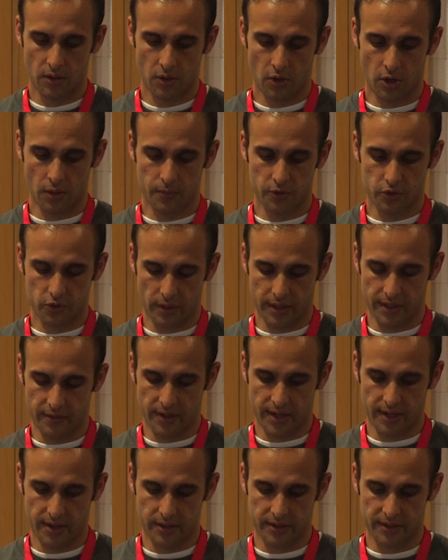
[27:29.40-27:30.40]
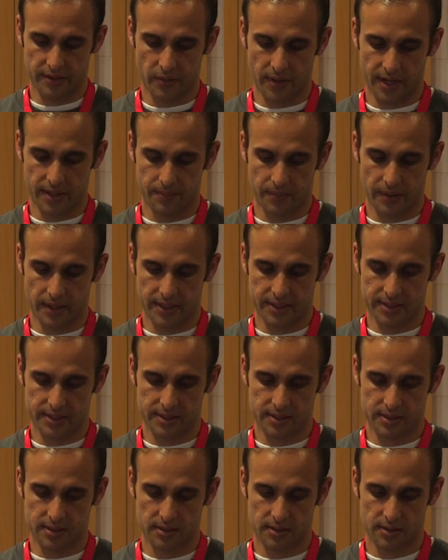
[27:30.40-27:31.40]
Oh, sorry, we are not in the right
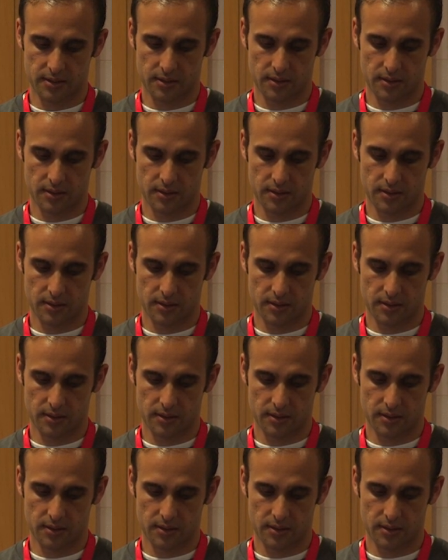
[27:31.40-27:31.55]
place.